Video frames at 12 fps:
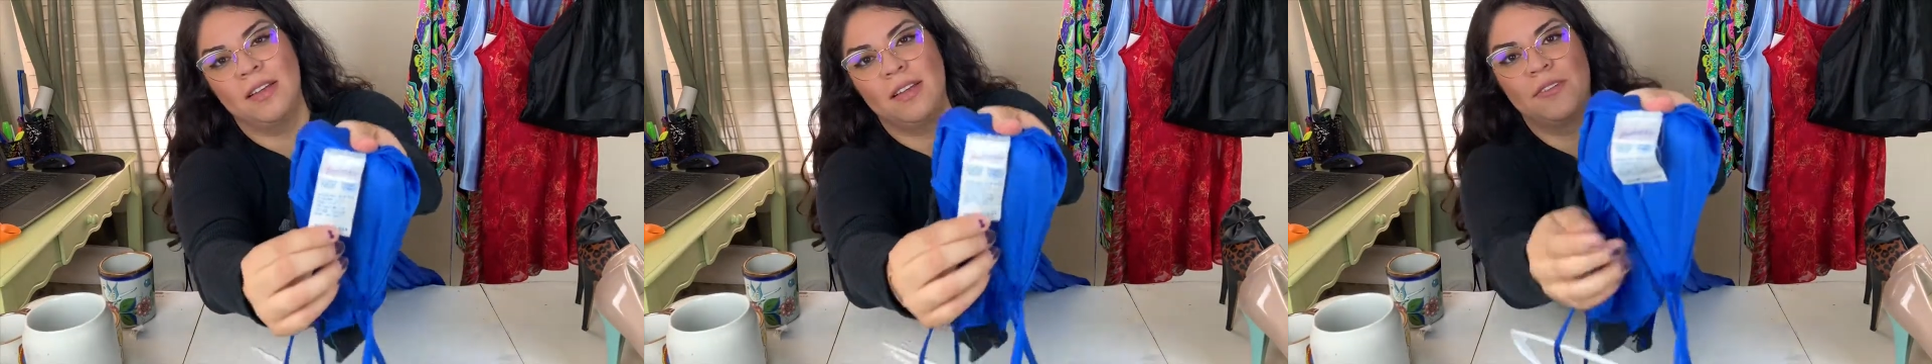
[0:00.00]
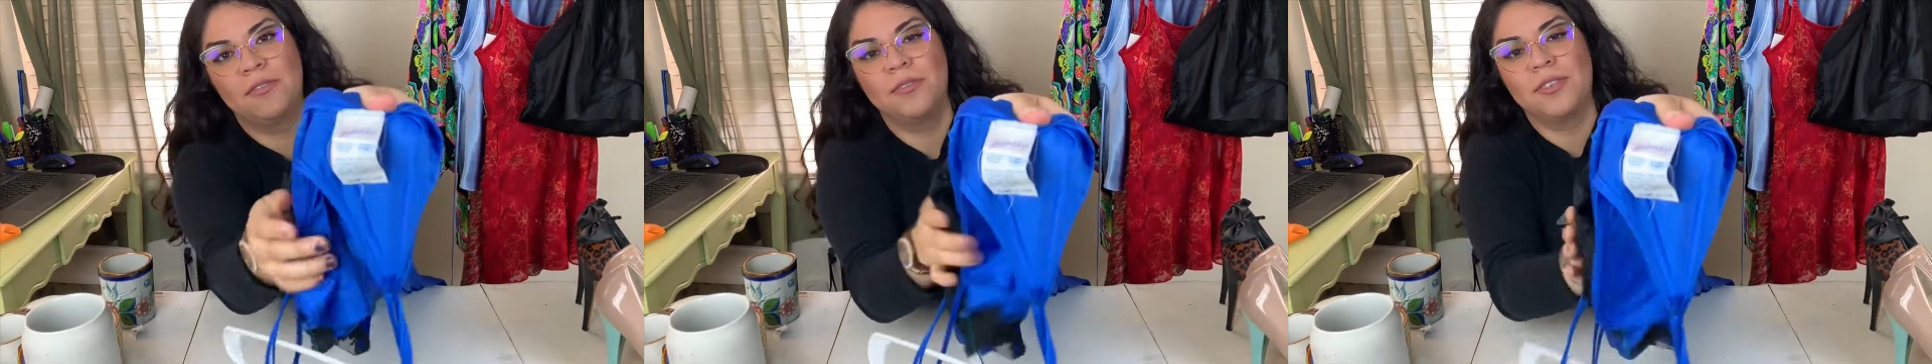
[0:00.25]

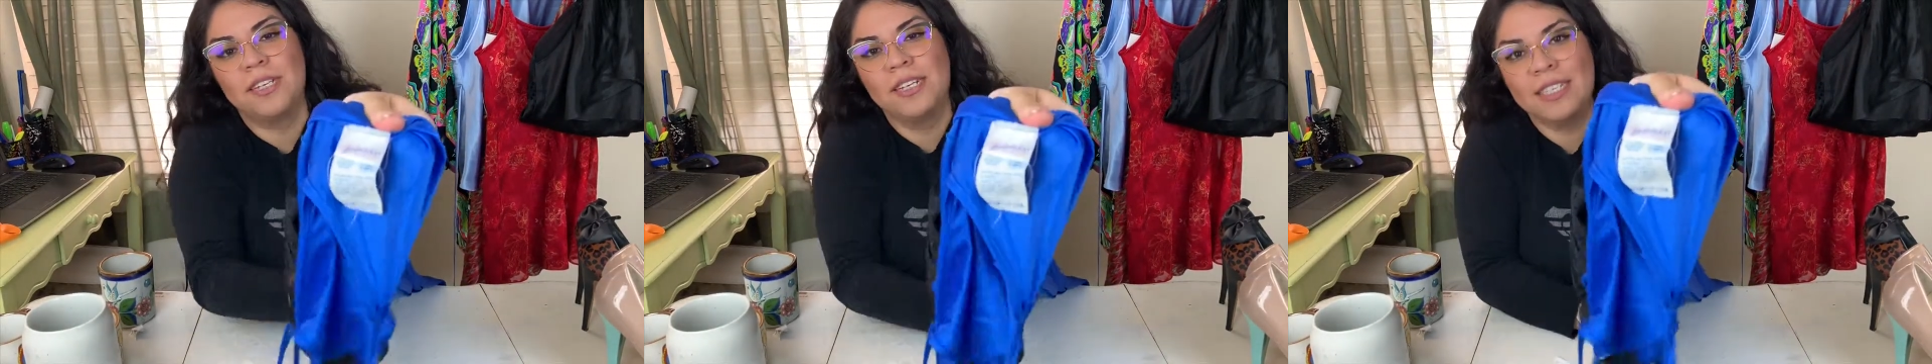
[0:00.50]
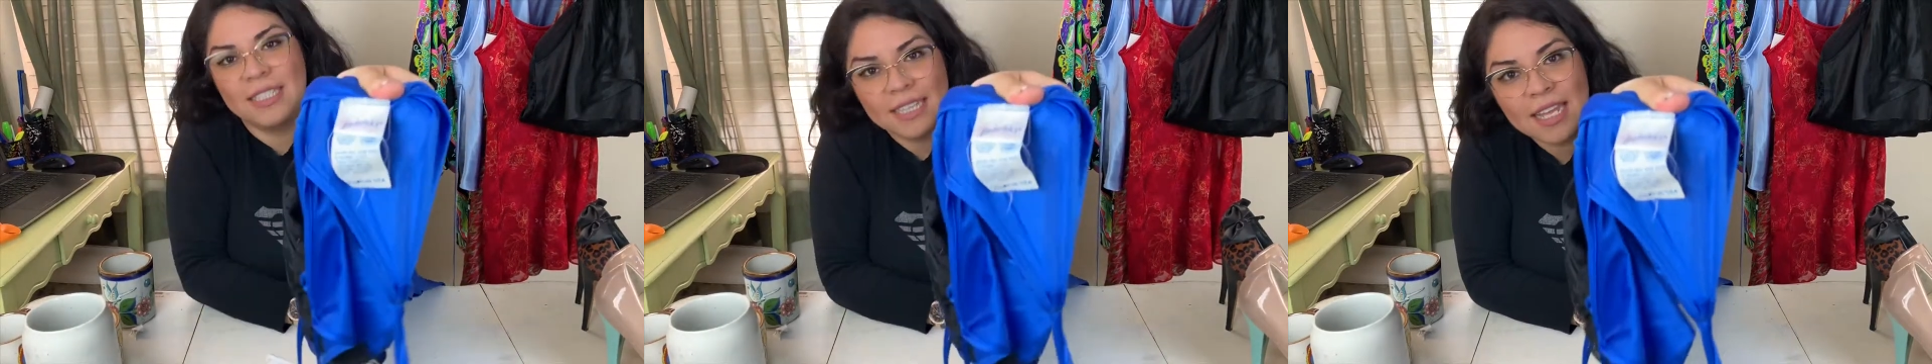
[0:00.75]
How cool, can you
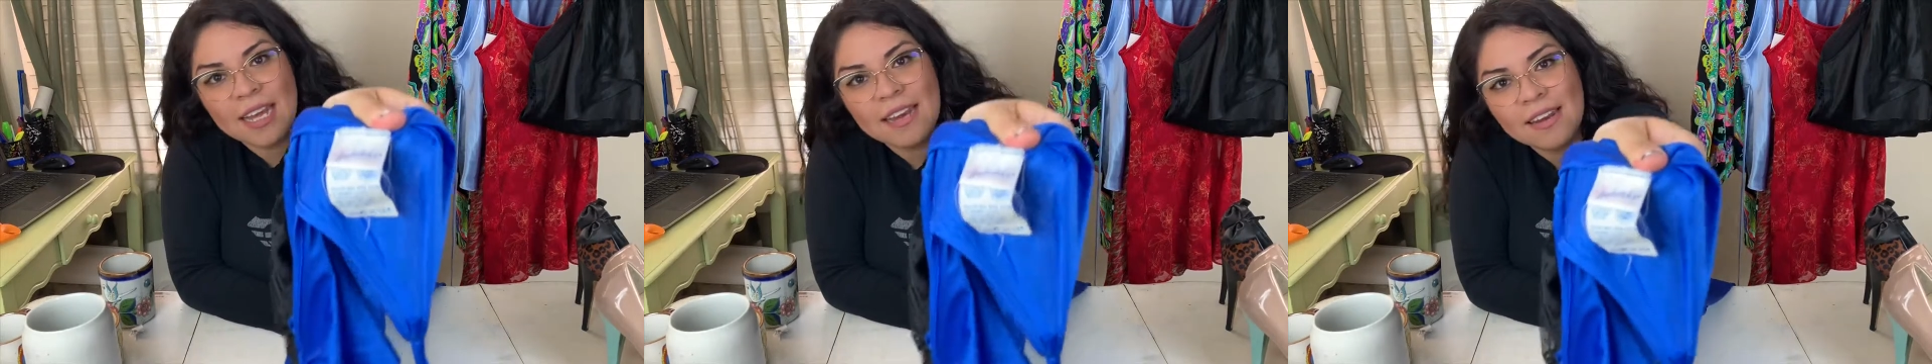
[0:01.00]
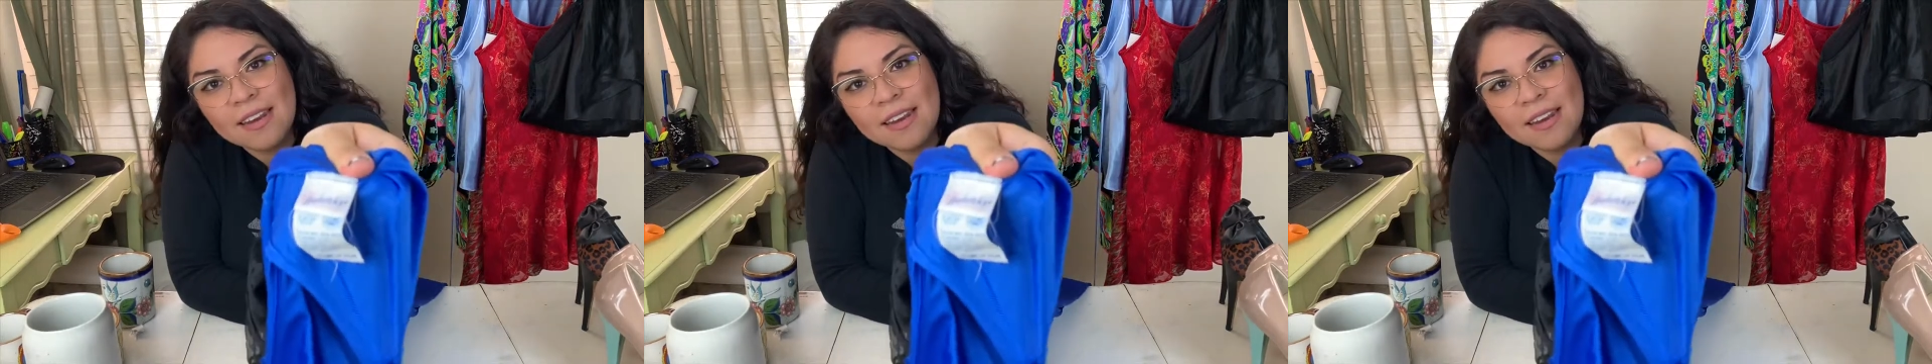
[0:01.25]
see that?